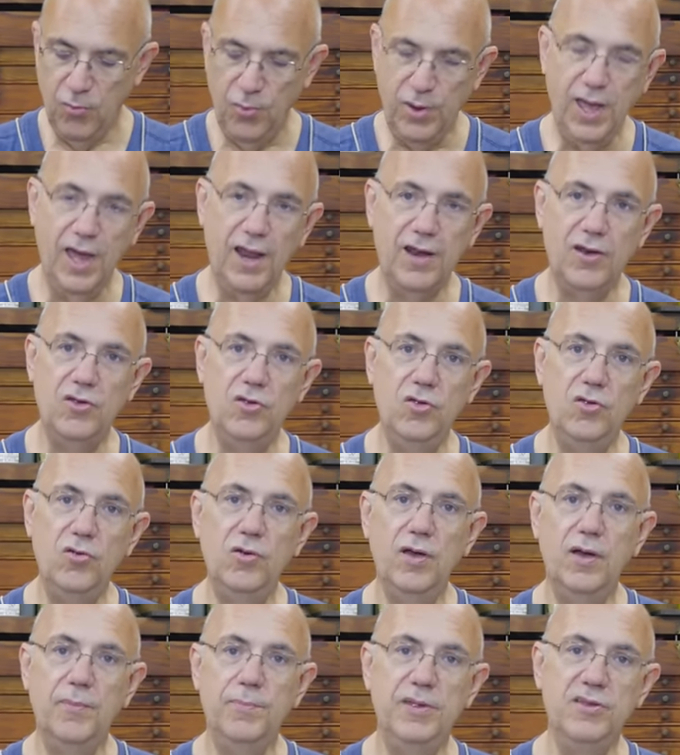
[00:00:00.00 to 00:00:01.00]
We got a
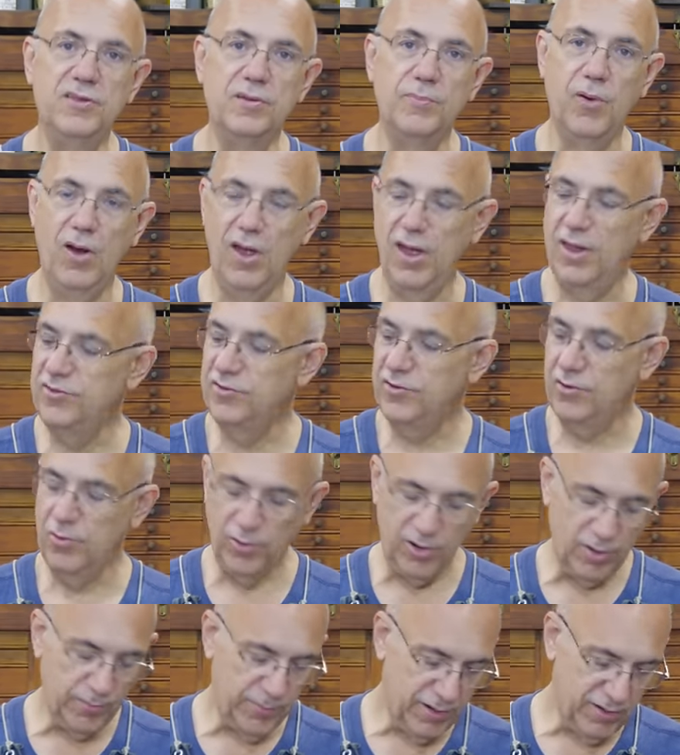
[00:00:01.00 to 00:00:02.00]
new uh, piece of bronze here
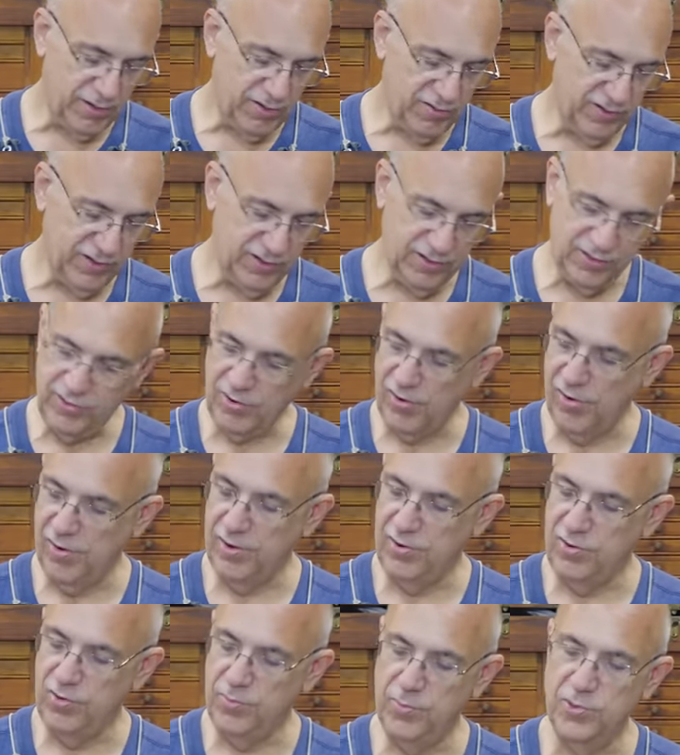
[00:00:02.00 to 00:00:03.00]
we're going to be using to turn
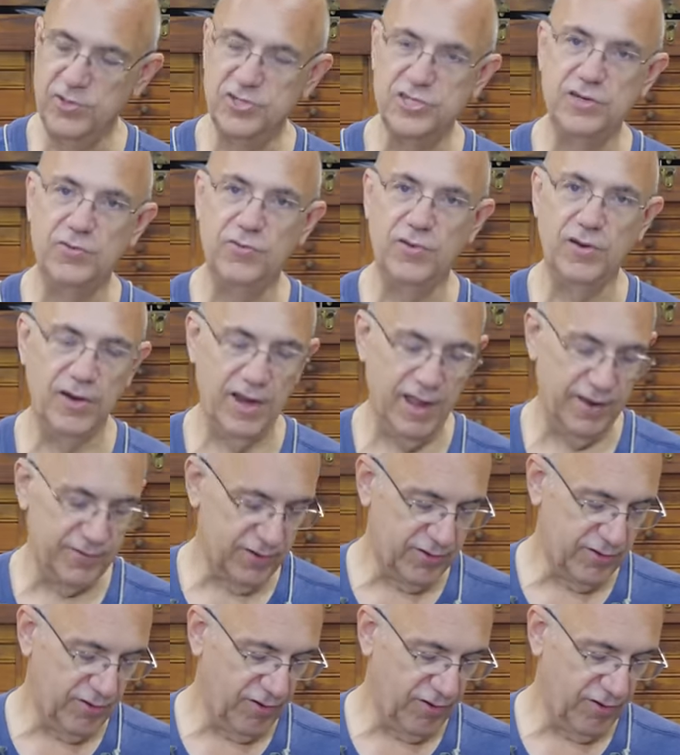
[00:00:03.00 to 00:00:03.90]
a new bushing. We're going to have to